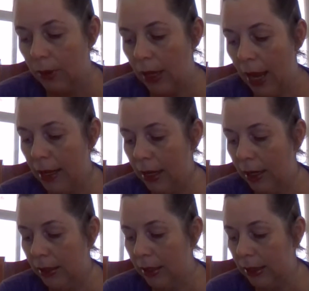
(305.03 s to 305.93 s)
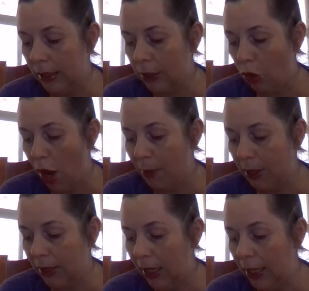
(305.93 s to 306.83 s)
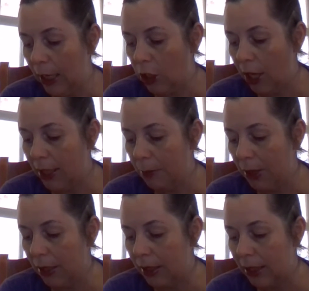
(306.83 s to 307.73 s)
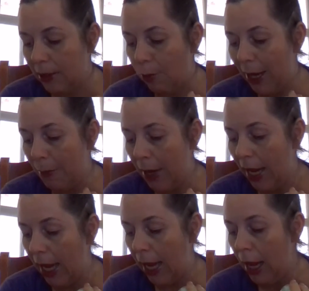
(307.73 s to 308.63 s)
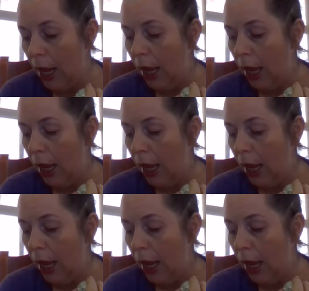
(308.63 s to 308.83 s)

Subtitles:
And it is described as delicate jasmine and sweet pea